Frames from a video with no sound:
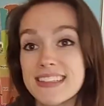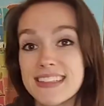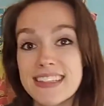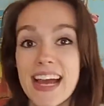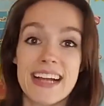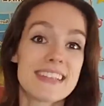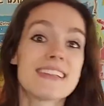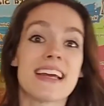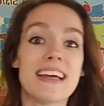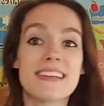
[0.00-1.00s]

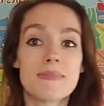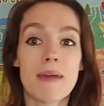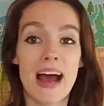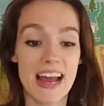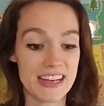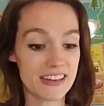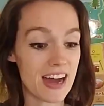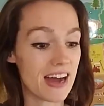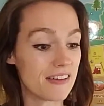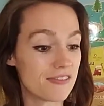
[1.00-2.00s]
Next is my
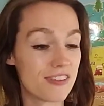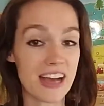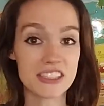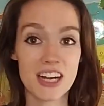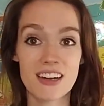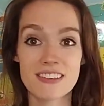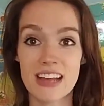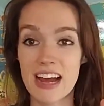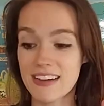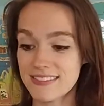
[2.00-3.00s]
flashcards.
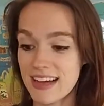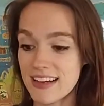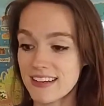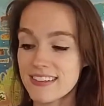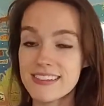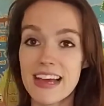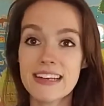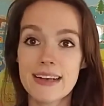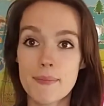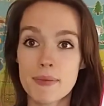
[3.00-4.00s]
I have letters
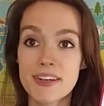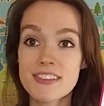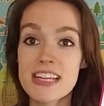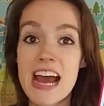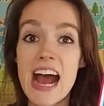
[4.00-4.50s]
and numbers.